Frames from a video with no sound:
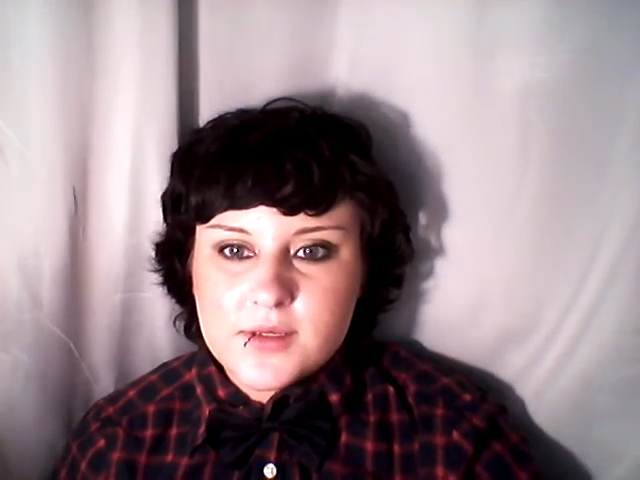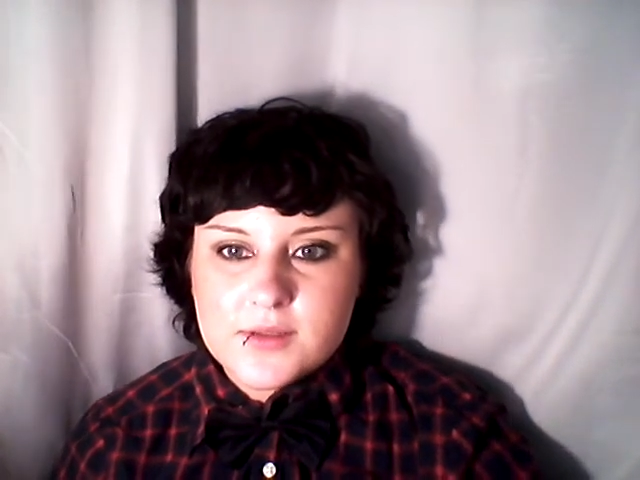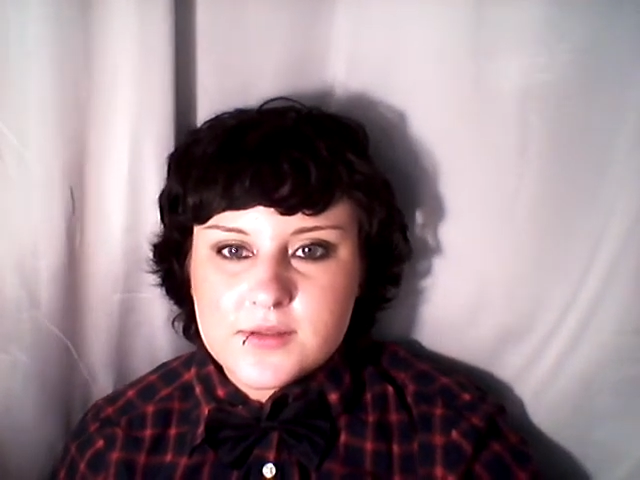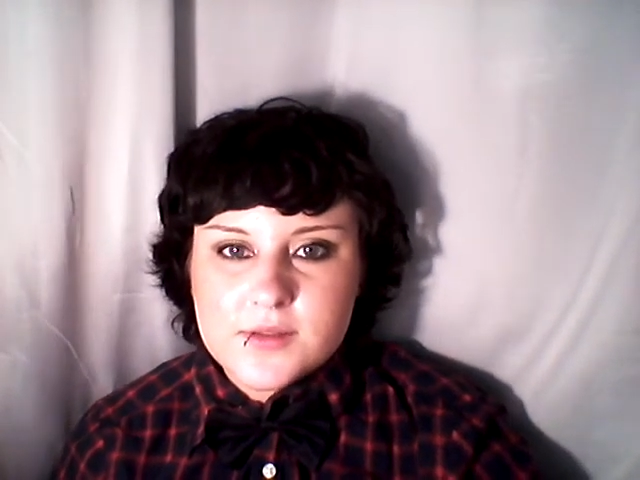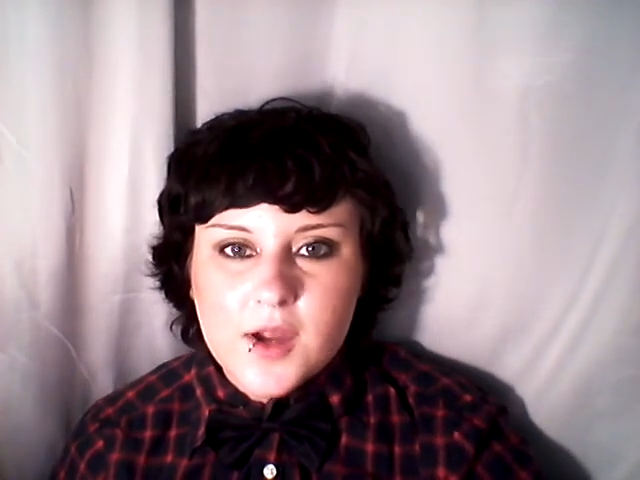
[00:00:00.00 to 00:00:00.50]

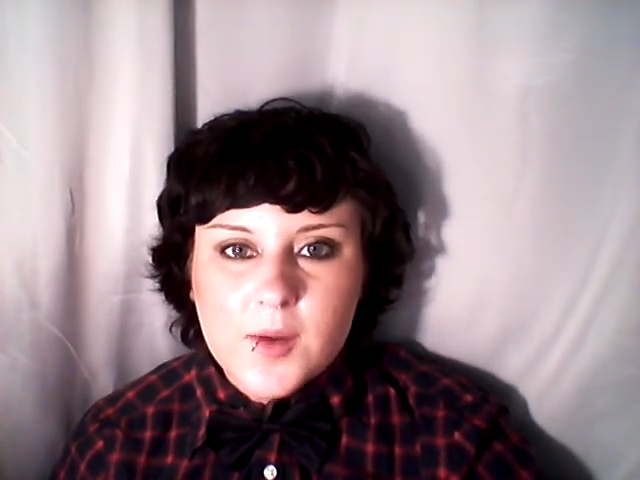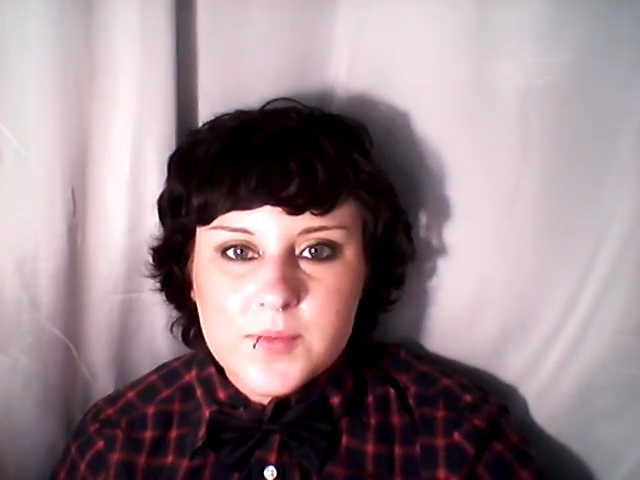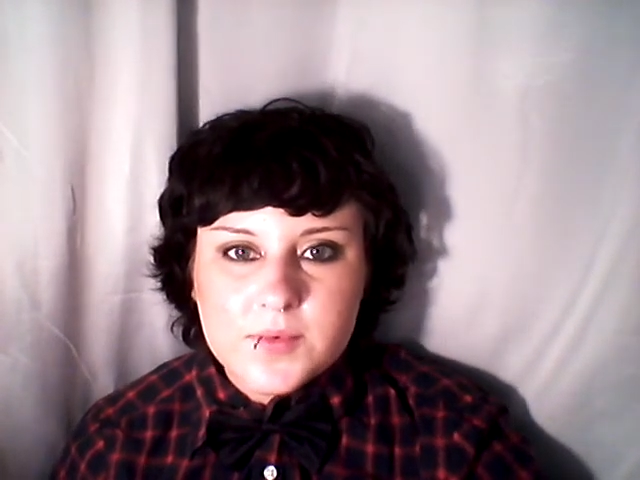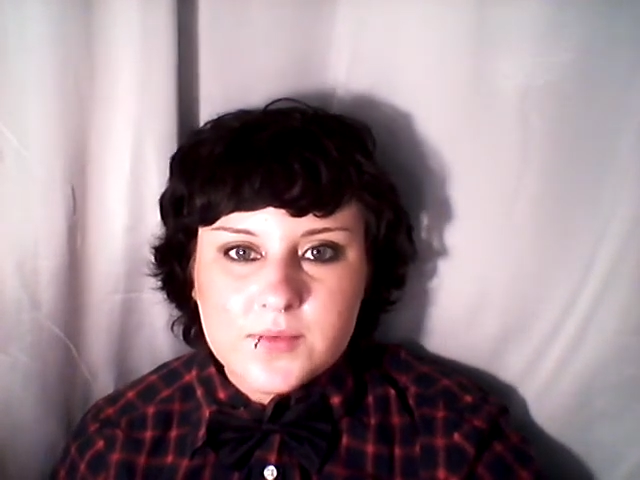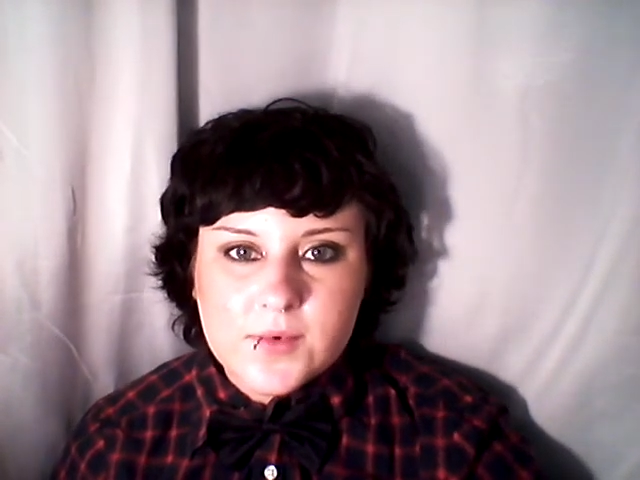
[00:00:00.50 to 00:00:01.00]
stop
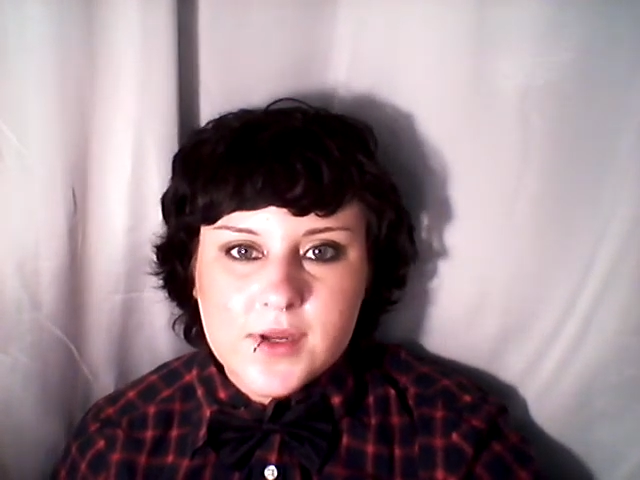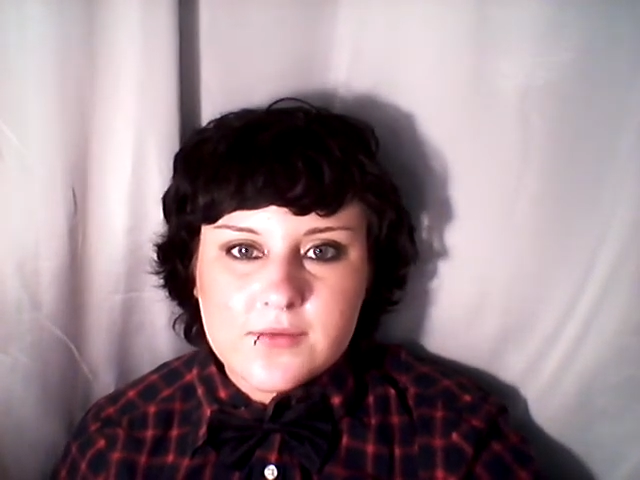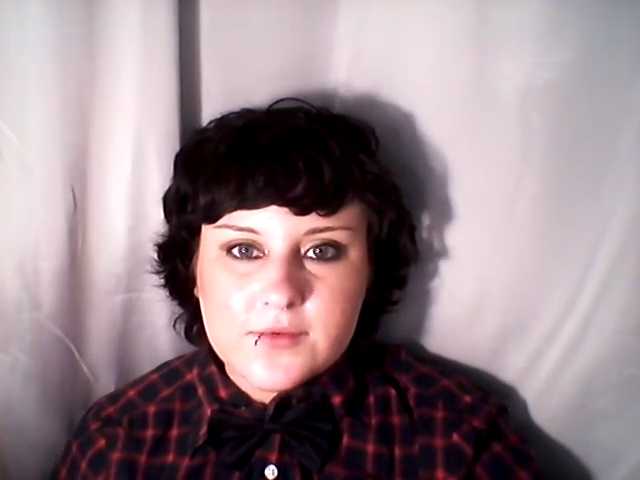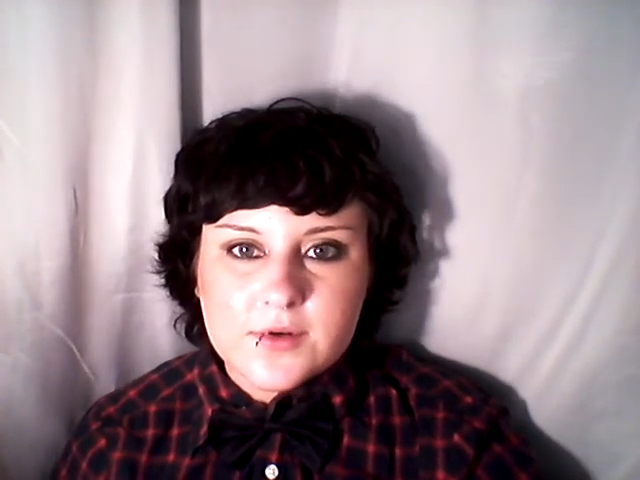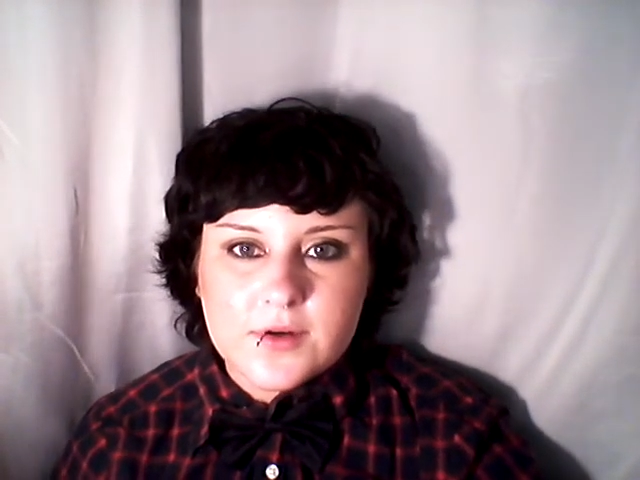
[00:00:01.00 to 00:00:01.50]

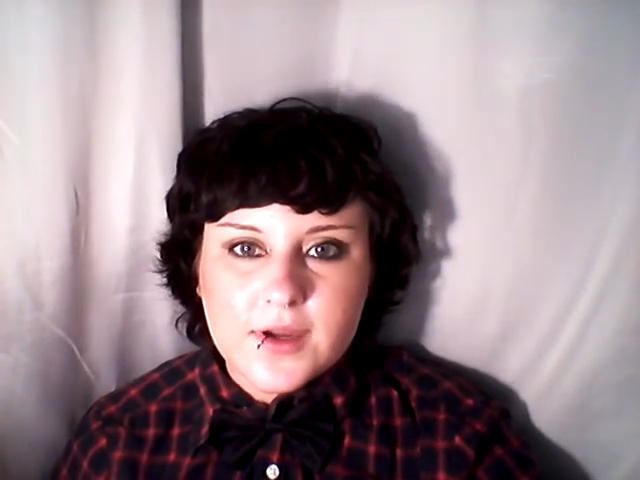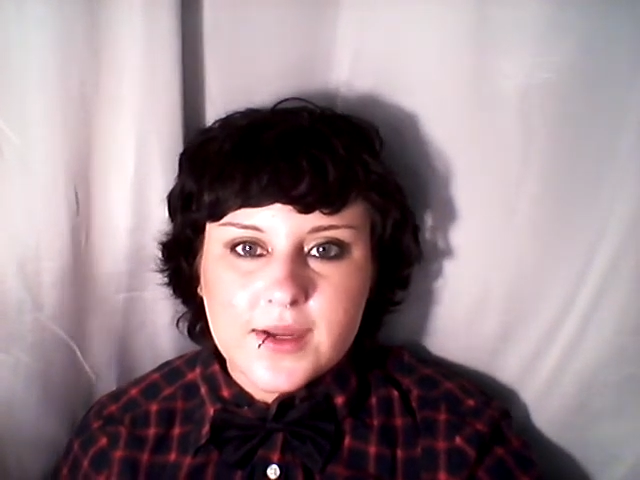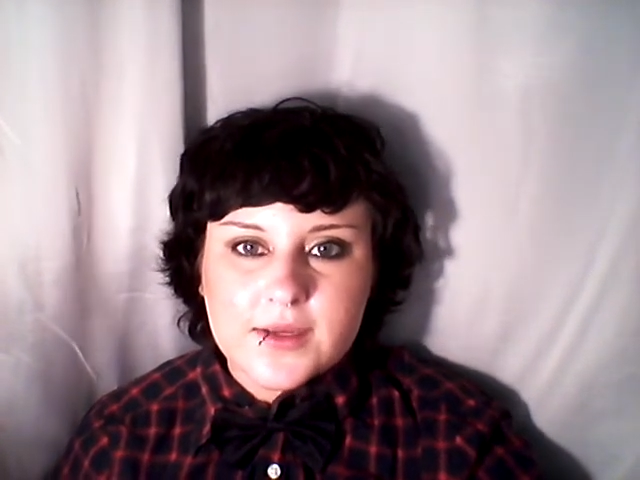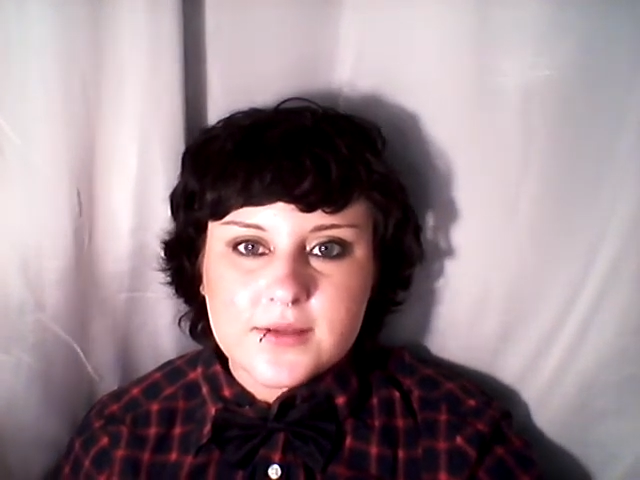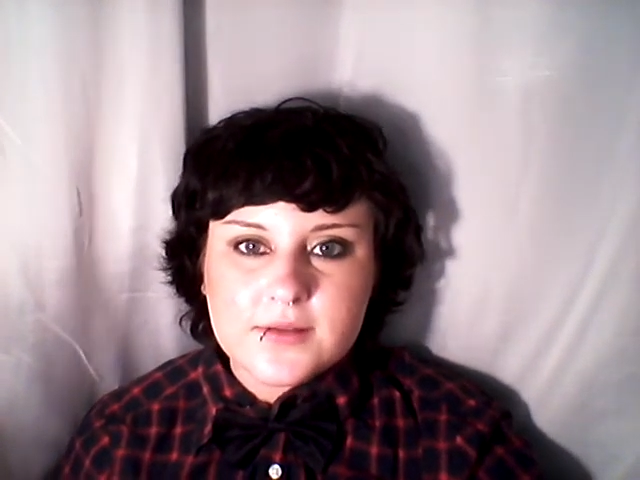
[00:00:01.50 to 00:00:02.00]
whenever
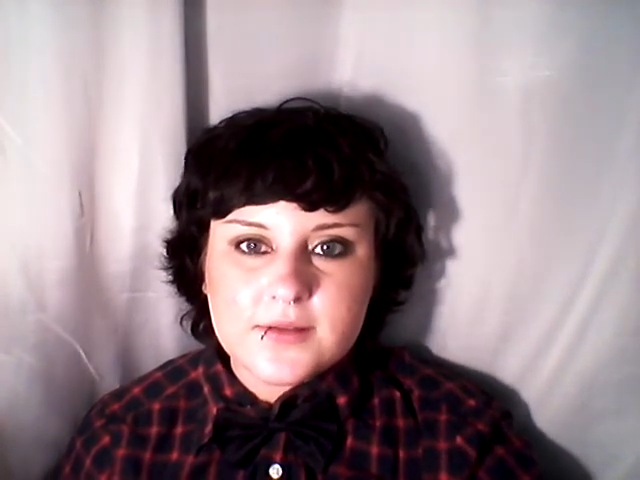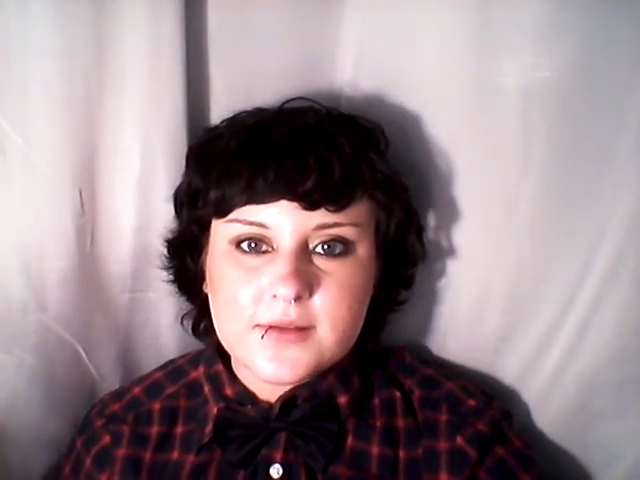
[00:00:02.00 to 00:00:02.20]
I